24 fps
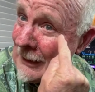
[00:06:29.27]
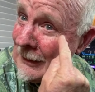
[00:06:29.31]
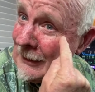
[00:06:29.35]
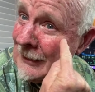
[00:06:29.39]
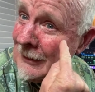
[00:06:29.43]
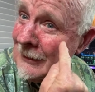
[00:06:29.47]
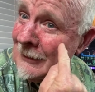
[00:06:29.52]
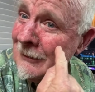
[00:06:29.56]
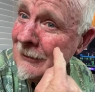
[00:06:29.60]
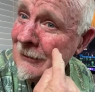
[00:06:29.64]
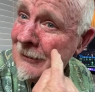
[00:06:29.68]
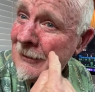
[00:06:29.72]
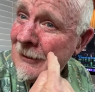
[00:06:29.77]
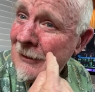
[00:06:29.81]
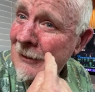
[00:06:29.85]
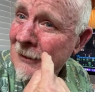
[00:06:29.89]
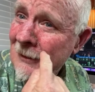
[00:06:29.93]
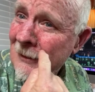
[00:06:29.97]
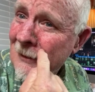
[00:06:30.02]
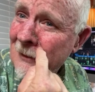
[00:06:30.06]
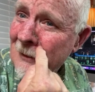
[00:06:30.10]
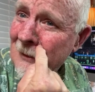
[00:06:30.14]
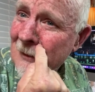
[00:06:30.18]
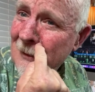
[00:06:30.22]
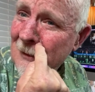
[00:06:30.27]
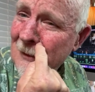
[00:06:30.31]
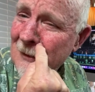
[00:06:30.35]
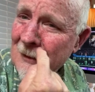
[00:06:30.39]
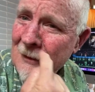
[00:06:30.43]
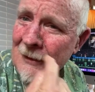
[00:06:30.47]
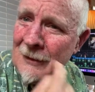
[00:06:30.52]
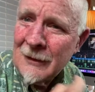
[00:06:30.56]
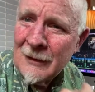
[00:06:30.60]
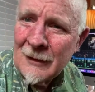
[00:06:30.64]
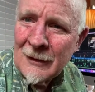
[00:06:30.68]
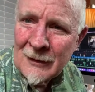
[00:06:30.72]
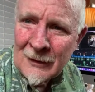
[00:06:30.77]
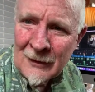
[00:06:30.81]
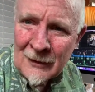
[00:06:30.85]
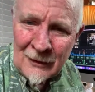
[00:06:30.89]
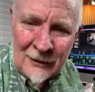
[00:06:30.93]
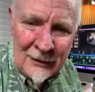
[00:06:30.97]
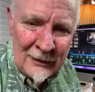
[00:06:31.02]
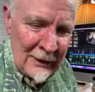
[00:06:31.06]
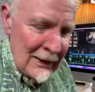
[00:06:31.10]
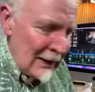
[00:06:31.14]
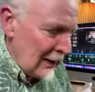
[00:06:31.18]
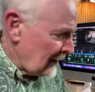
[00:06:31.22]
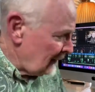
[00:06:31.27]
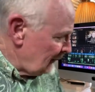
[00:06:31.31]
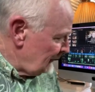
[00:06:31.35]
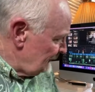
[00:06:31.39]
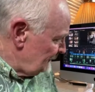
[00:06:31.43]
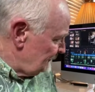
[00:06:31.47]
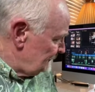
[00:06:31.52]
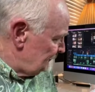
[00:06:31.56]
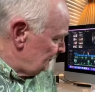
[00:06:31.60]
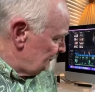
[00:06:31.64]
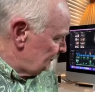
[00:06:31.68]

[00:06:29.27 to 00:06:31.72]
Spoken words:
is? Now,